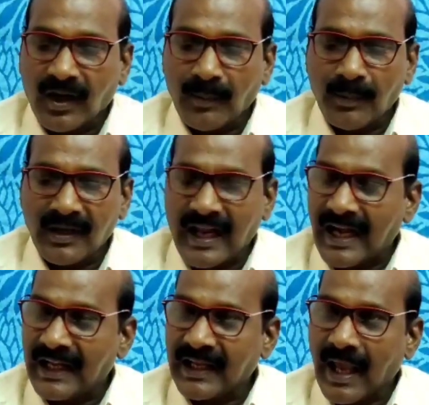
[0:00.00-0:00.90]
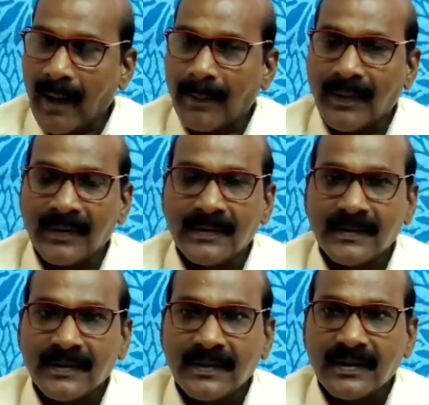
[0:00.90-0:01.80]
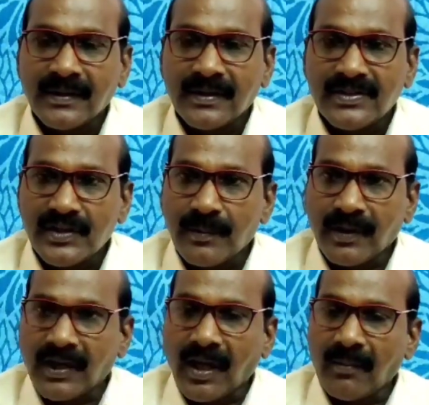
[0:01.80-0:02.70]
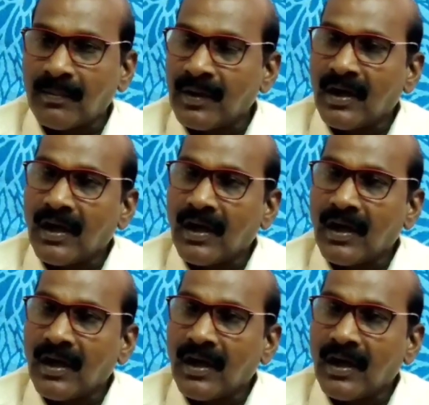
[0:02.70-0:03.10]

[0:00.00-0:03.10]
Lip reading: triple handicap, she became